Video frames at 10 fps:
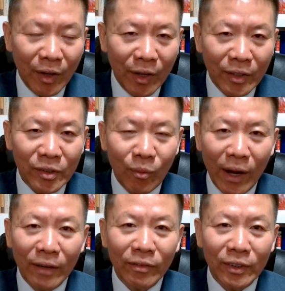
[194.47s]
as
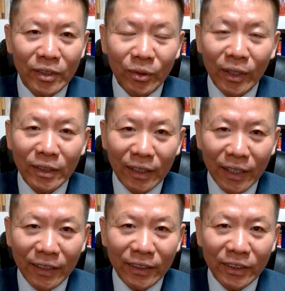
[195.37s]
one of the students
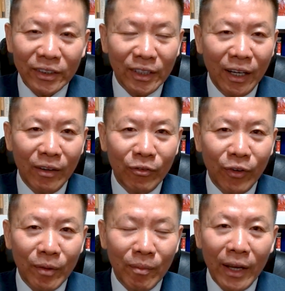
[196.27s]
leaders
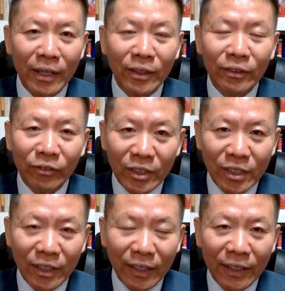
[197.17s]
from my
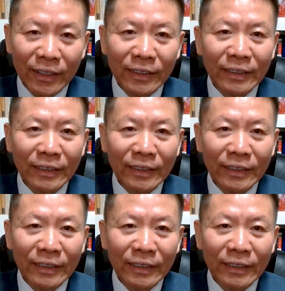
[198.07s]
university.